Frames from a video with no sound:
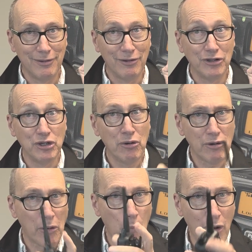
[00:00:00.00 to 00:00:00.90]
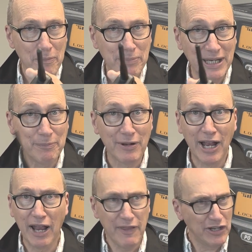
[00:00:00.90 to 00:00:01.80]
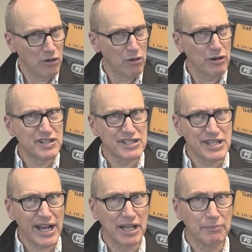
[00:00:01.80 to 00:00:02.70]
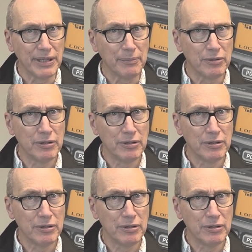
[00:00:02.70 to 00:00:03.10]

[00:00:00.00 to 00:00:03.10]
you heard a one beep and then you heard a second beep.